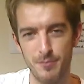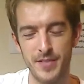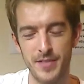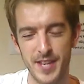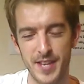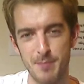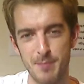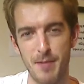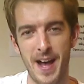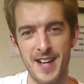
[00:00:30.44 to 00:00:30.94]

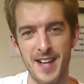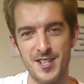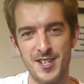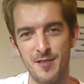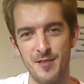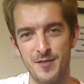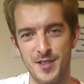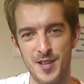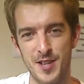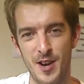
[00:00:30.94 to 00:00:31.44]
this batch
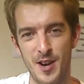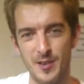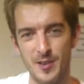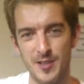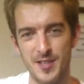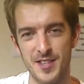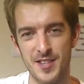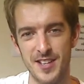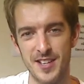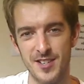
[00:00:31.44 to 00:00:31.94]
of
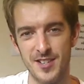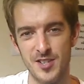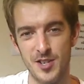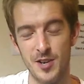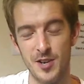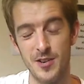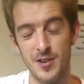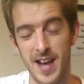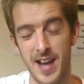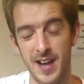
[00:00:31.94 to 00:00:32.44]
songs that
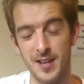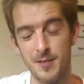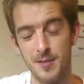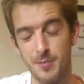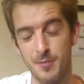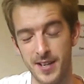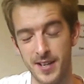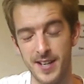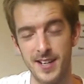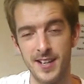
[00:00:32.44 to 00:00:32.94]
show you how to
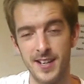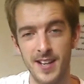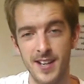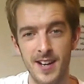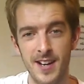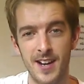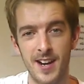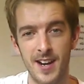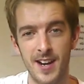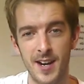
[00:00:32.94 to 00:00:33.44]
play
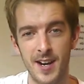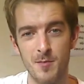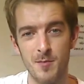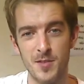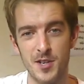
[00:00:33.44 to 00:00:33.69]
um,